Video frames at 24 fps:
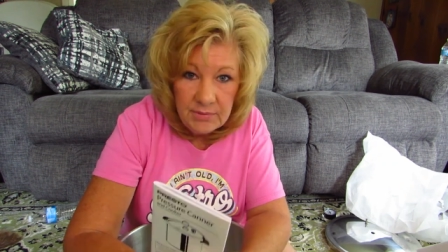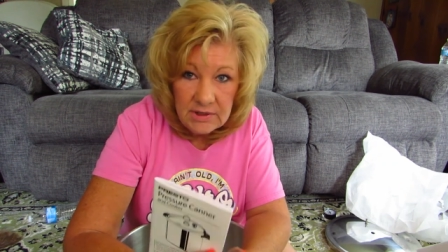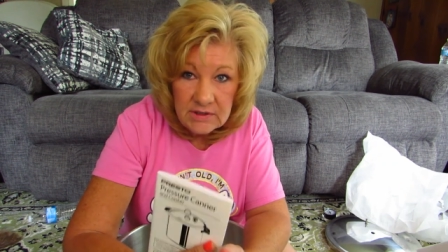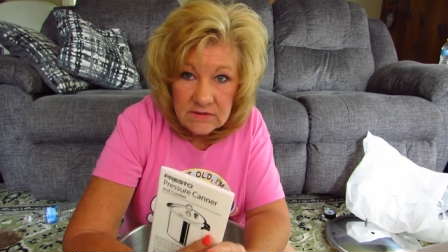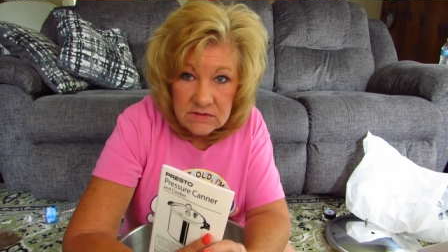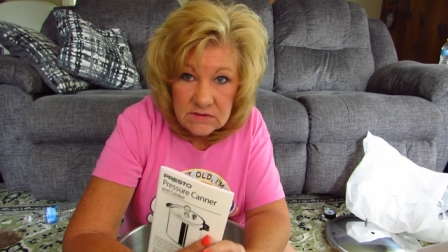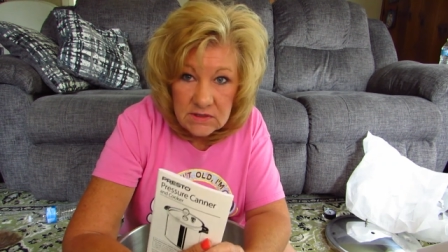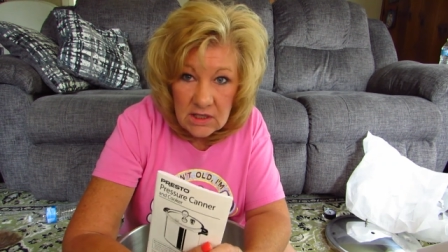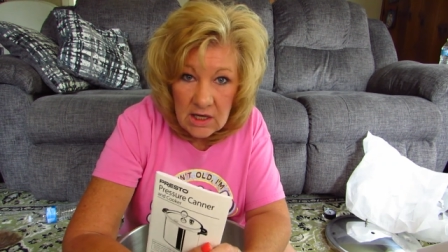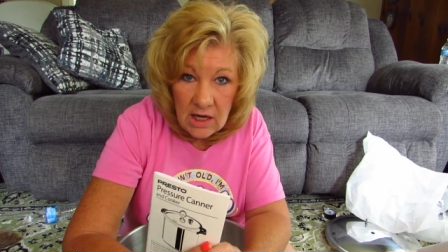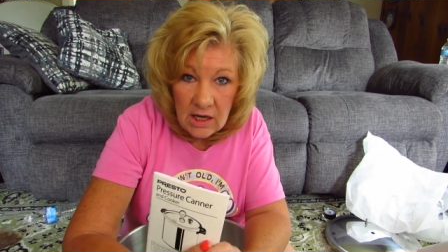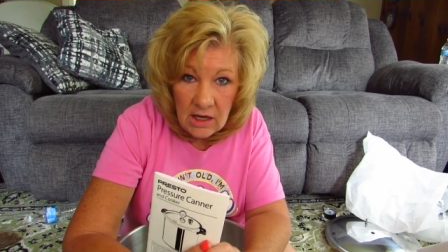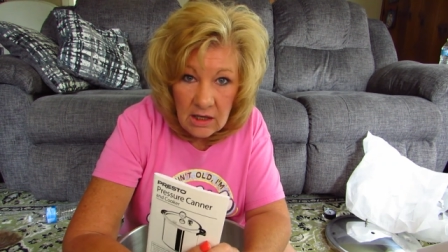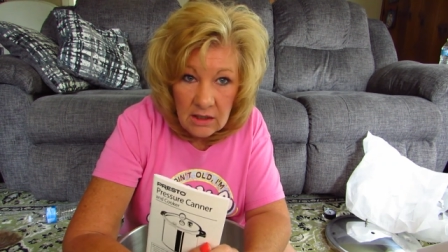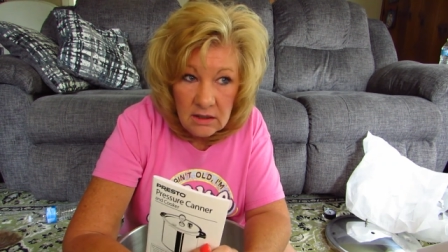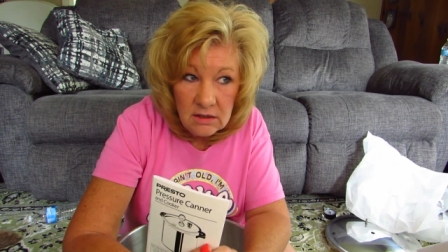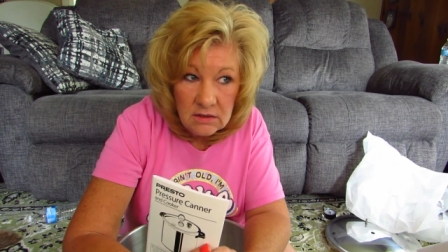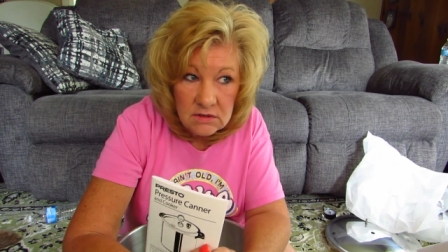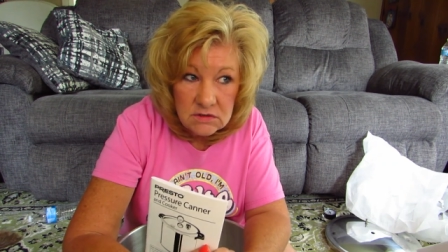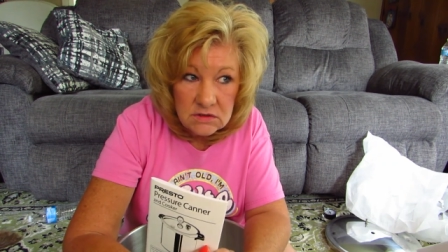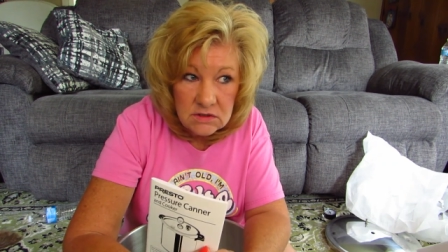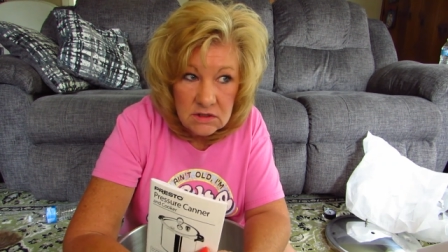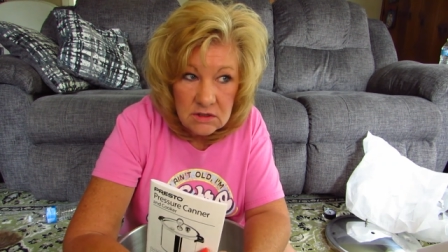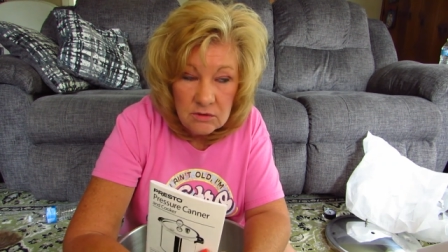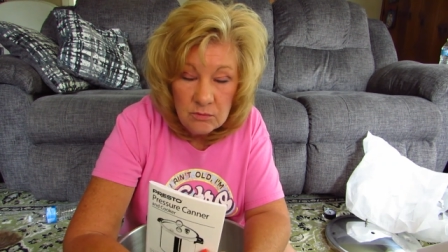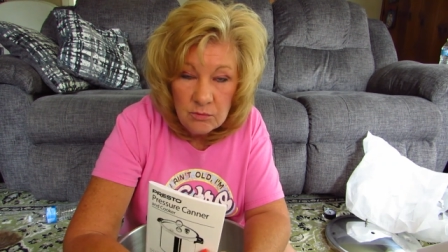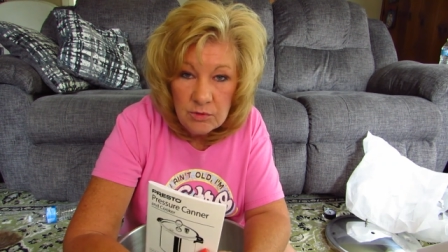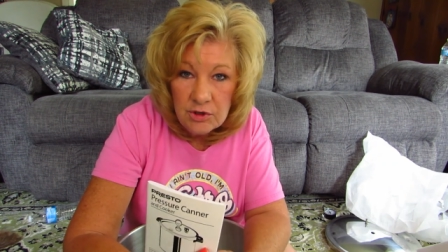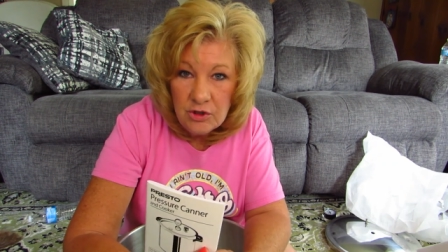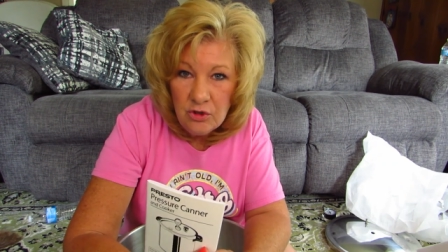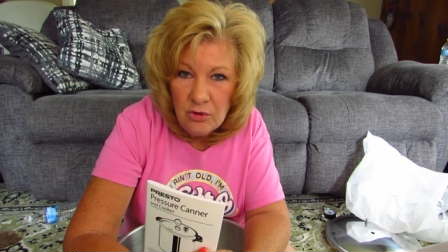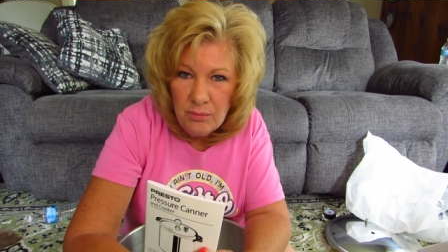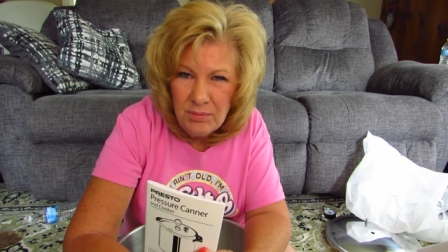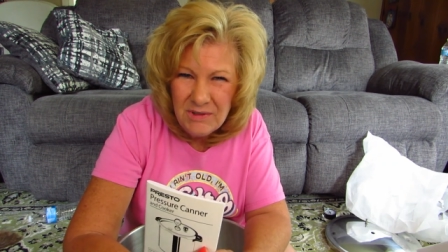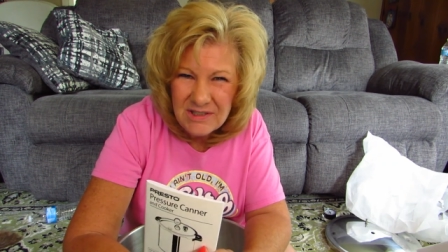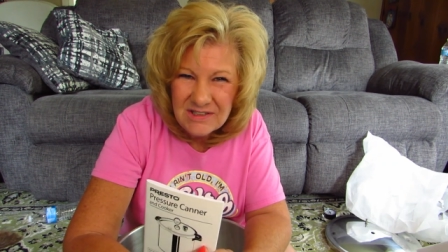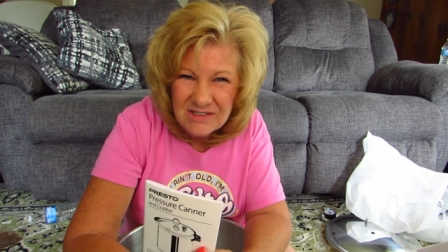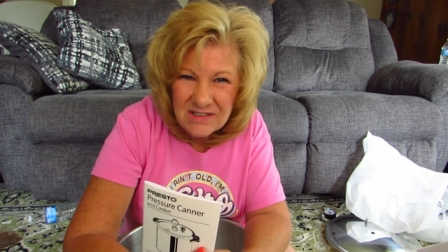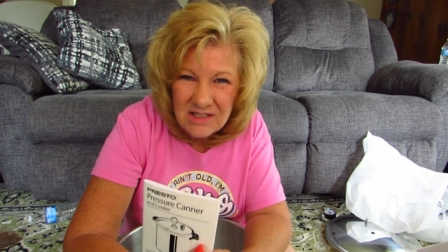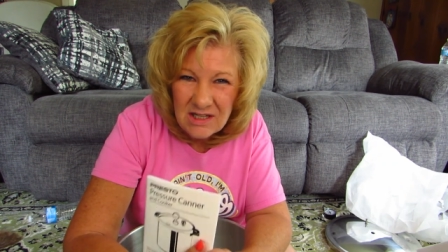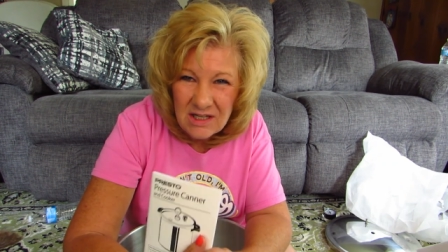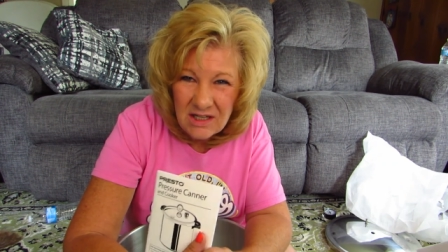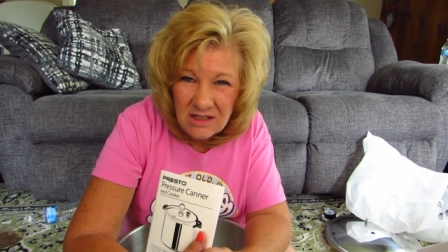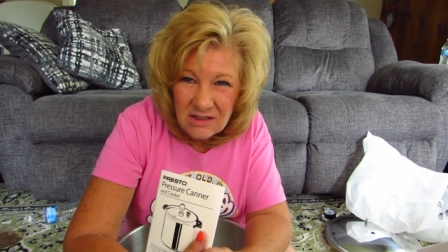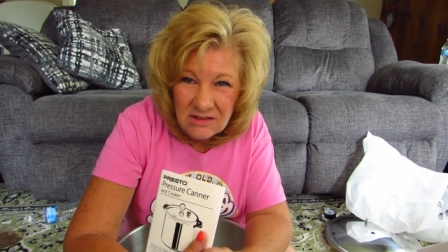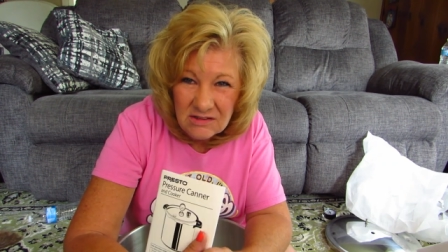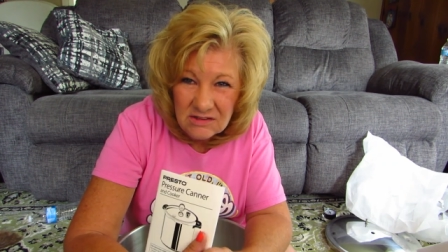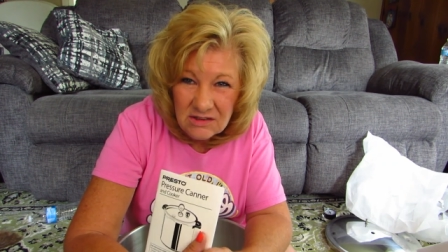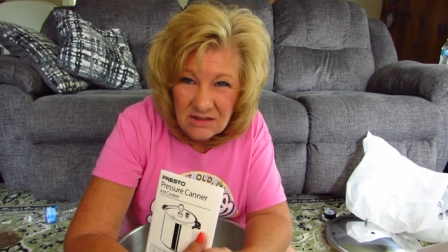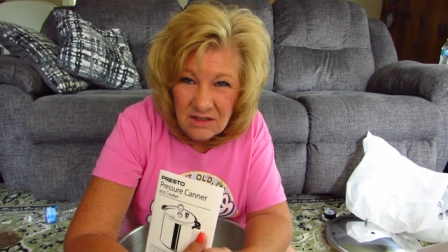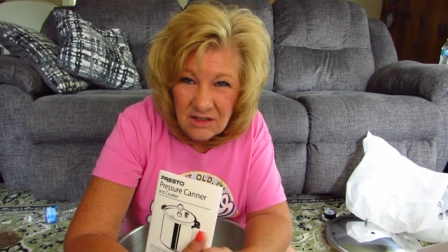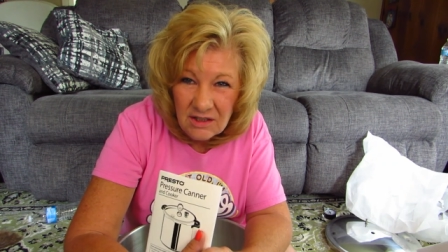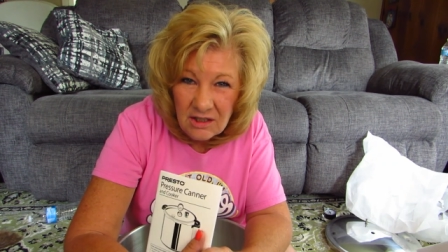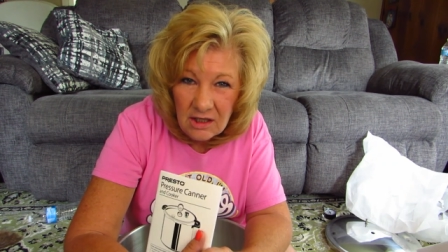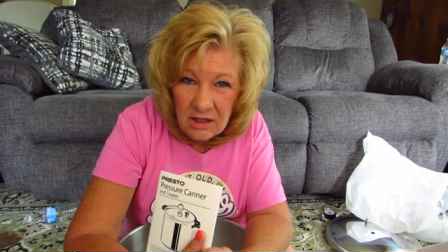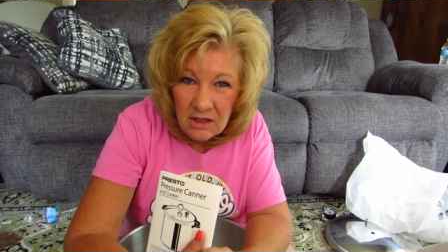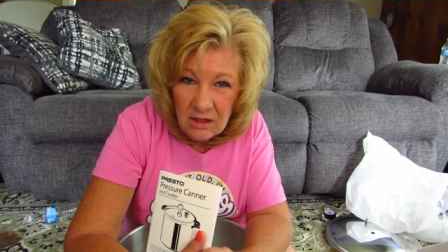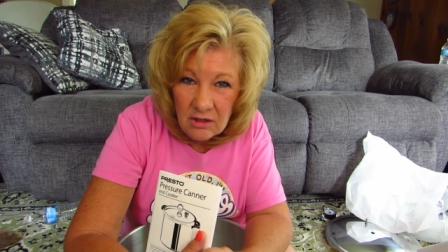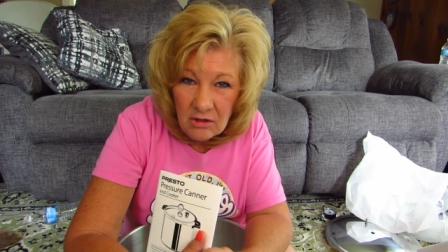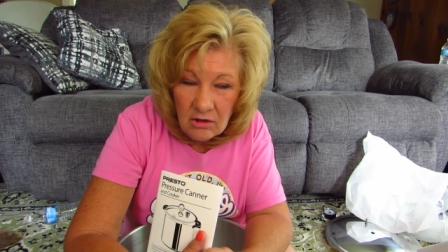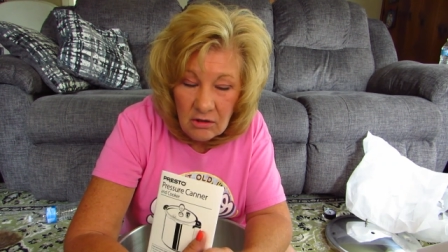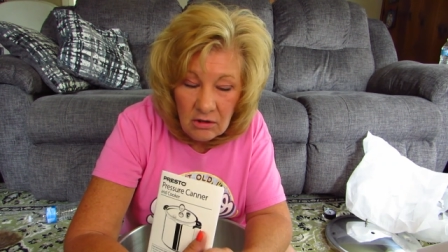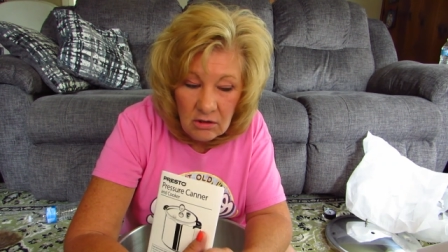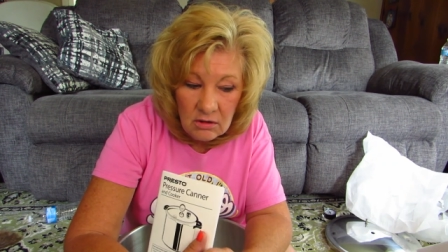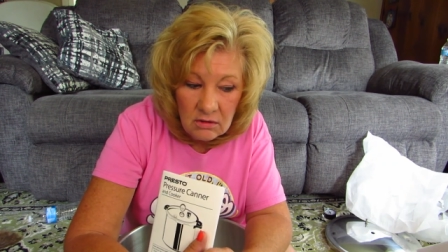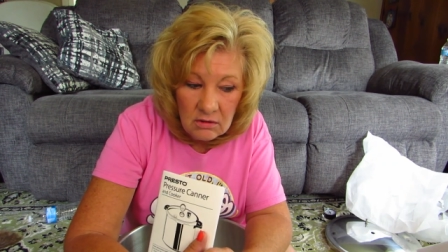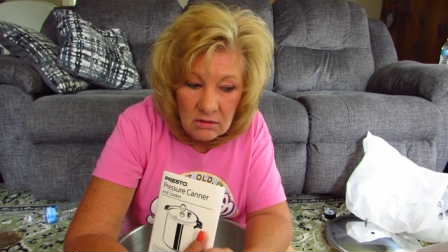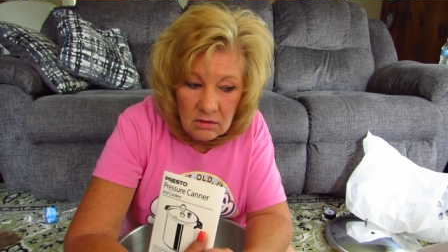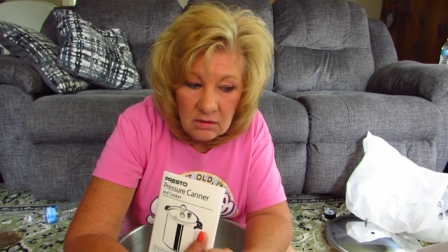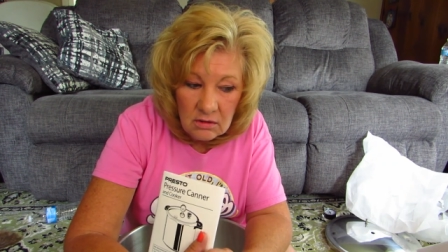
Beets and eggs. Can we do beets and eggs in the canner?